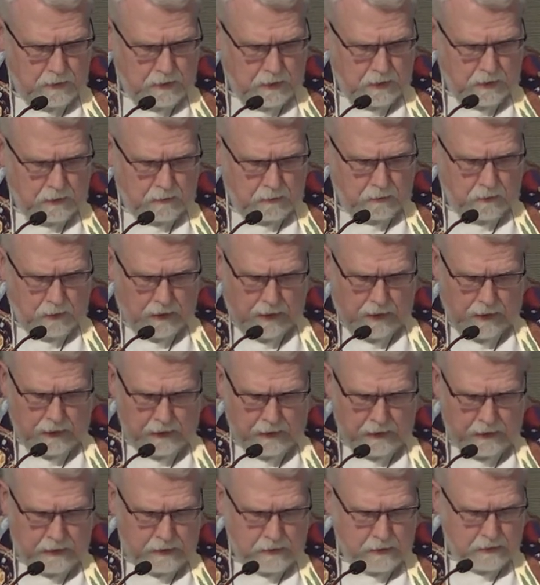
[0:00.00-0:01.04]
our rock
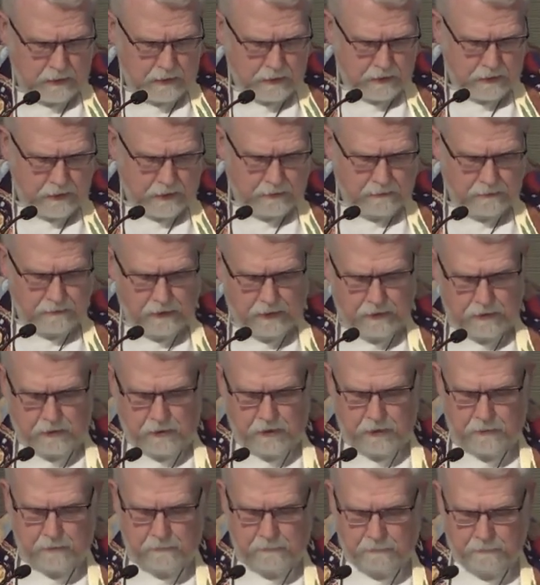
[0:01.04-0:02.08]
and our
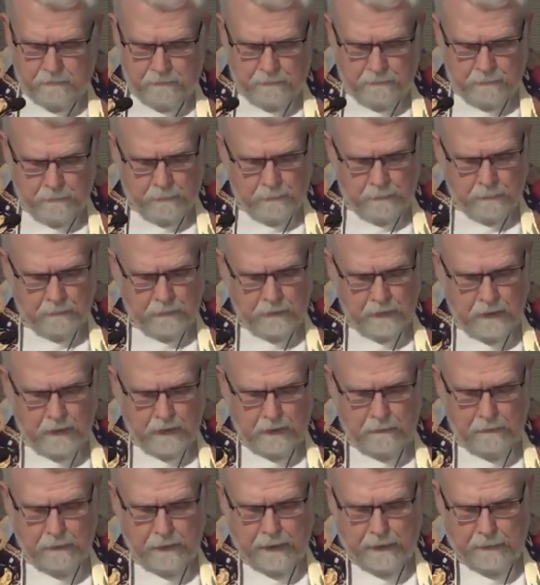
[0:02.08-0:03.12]
salvation.
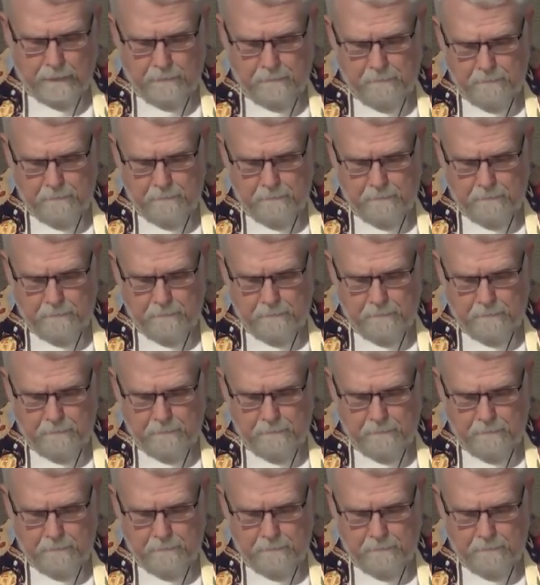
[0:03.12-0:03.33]
Amen.